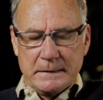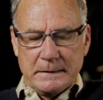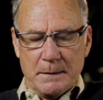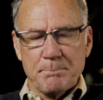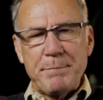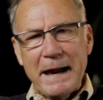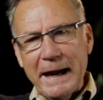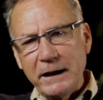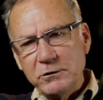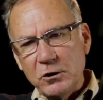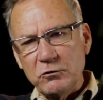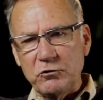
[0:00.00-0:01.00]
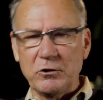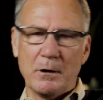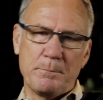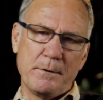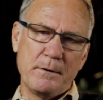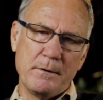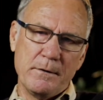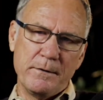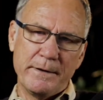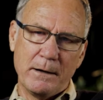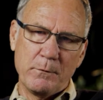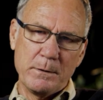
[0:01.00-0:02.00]
companionship
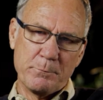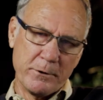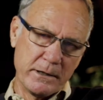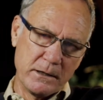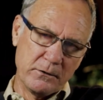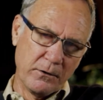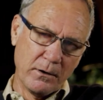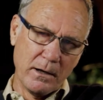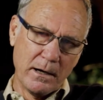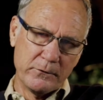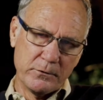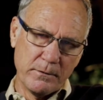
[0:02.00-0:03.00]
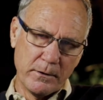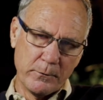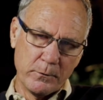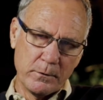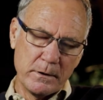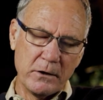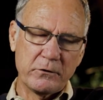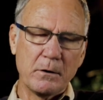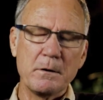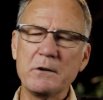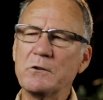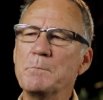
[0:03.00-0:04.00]
that we bring into the lives of other is a,
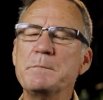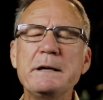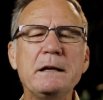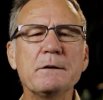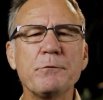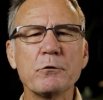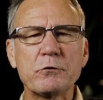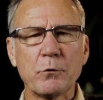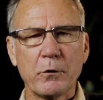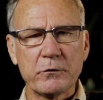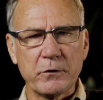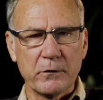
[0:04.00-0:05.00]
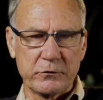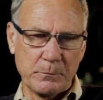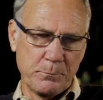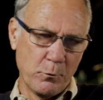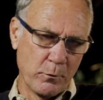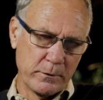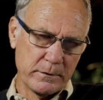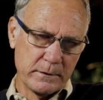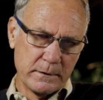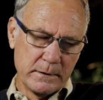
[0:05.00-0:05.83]
is a meaningful source of support,